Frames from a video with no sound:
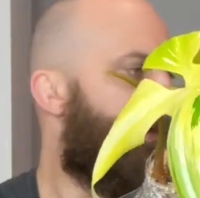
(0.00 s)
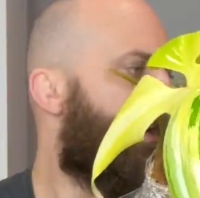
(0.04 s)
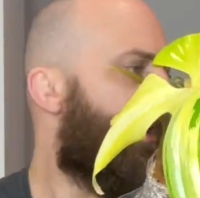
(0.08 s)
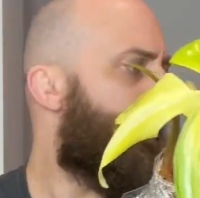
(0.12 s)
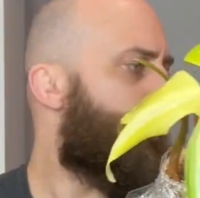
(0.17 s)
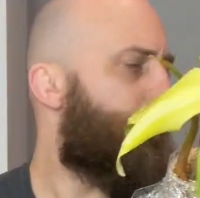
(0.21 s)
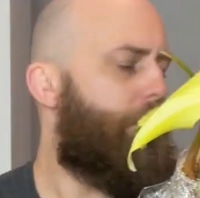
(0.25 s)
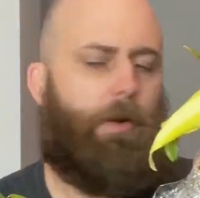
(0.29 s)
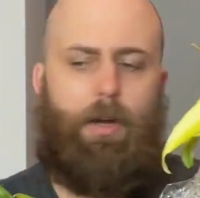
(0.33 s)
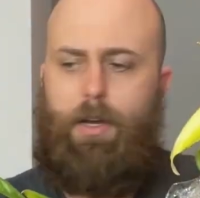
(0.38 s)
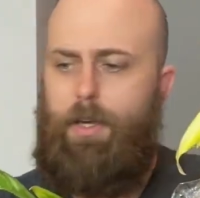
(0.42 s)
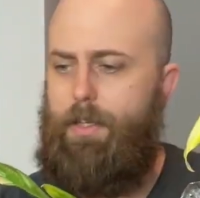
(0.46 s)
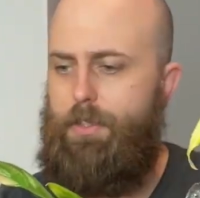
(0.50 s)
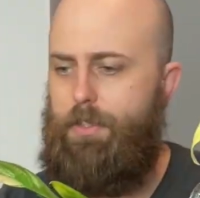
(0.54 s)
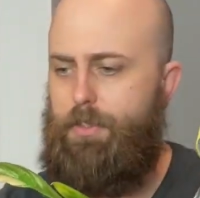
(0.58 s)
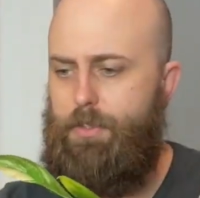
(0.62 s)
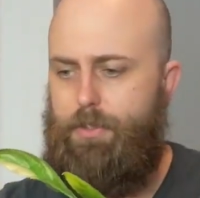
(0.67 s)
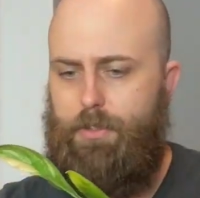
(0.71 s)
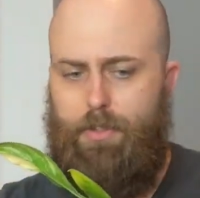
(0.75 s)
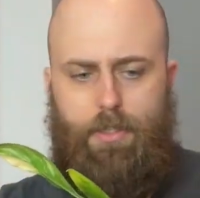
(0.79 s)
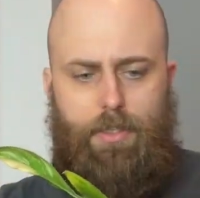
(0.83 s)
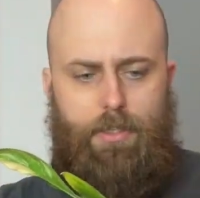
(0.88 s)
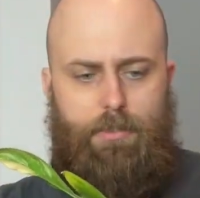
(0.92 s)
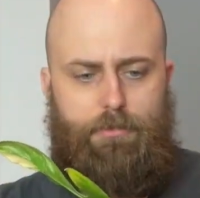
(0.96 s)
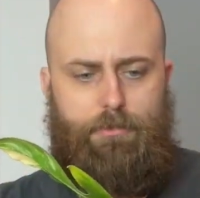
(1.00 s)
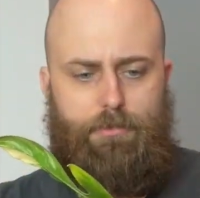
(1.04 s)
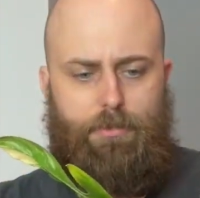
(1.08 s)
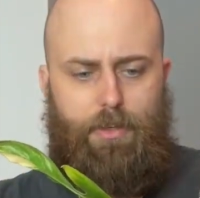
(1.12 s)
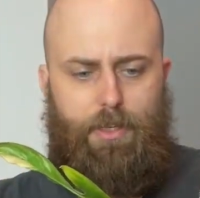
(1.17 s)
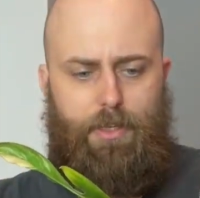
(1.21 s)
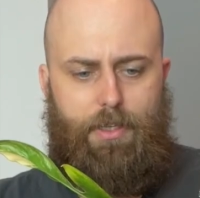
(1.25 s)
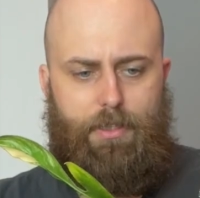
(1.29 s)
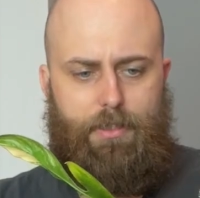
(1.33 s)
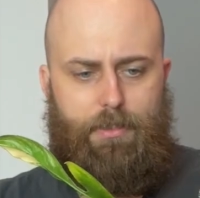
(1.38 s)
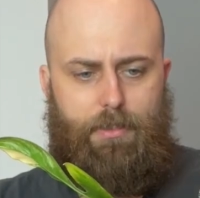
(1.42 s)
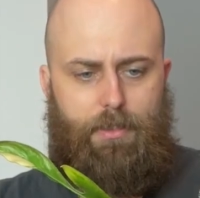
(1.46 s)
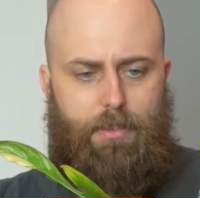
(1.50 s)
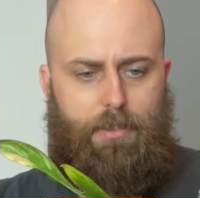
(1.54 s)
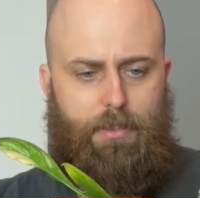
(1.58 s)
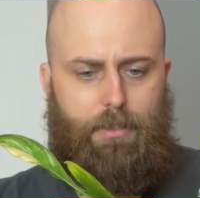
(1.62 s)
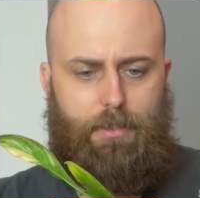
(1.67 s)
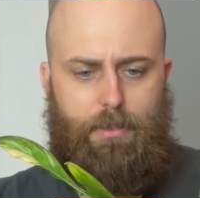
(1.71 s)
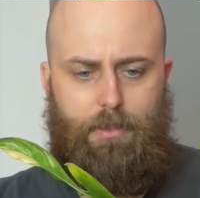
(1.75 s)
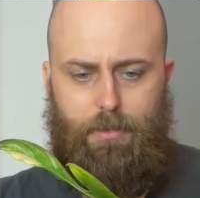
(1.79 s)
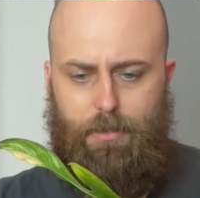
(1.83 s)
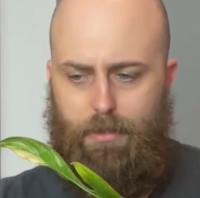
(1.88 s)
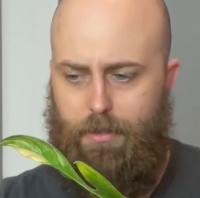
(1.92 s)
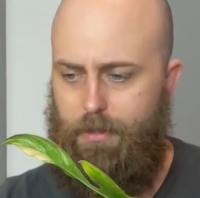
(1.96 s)
I might try and find a
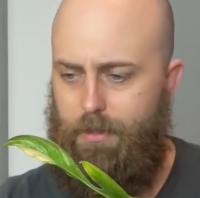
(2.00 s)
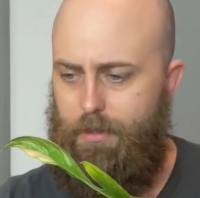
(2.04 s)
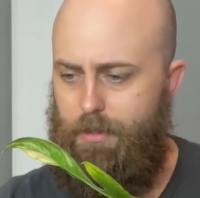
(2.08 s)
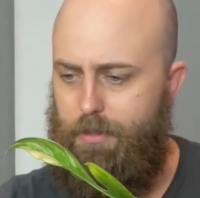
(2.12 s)
little...